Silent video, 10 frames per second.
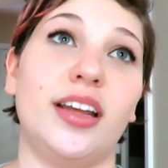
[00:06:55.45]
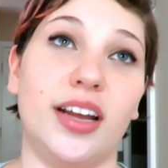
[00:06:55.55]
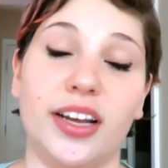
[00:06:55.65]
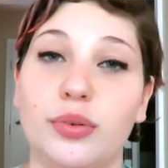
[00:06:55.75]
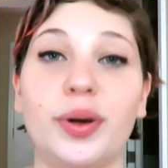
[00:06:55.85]

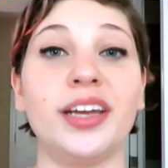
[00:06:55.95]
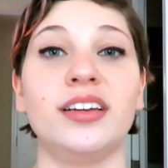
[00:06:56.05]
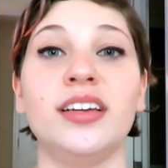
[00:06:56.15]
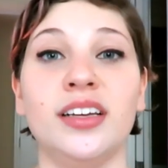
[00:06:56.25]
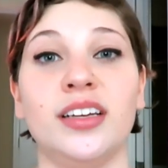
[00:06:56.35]
then I had to
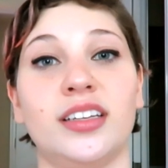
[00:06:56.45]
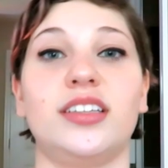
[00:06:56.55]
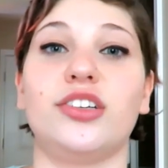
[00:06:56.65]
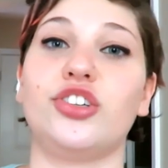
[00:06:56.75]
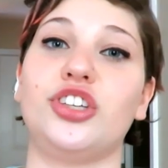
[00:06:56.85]
wait
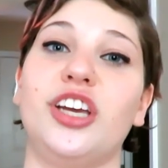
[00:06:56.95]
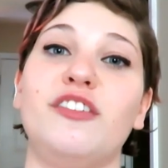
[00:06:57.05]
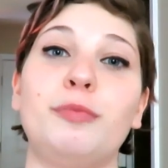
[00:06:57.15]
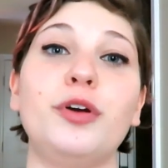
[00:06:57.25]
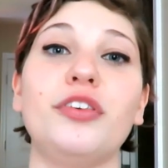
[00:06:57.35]
until she
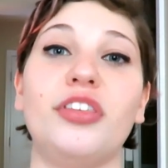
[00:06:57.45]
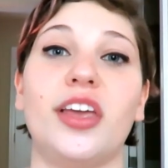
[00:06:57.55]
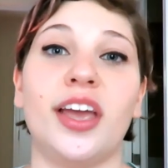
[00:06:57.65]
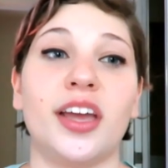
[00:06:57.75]
gave birth.